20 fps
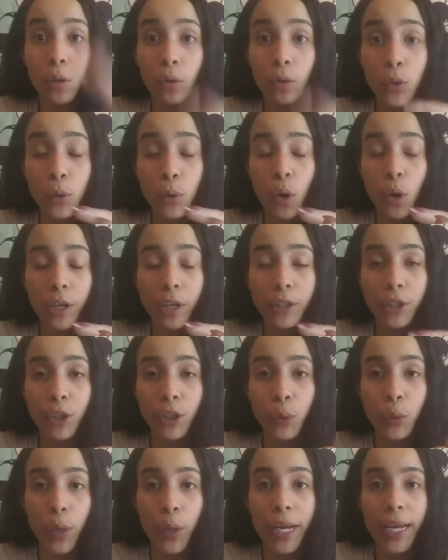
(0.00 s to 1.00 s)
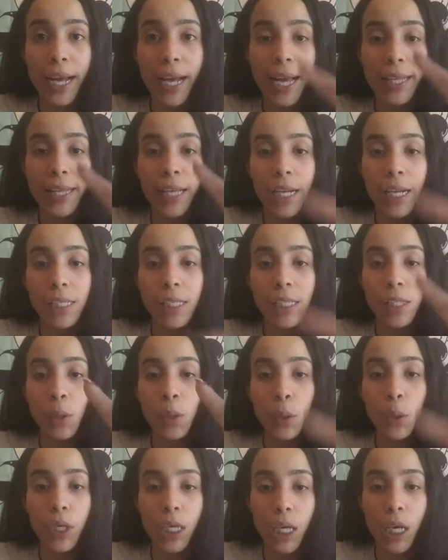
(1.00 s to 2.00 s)
229 that are
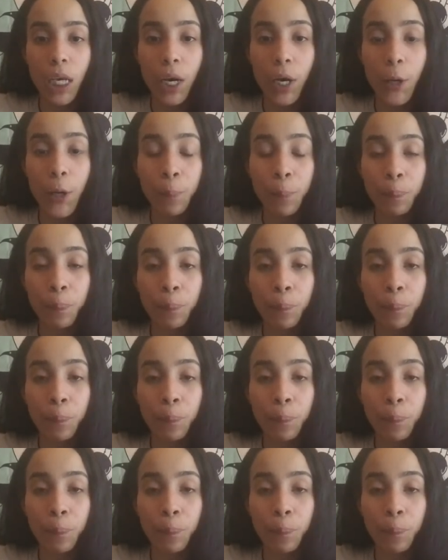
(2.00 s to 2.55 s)
still here.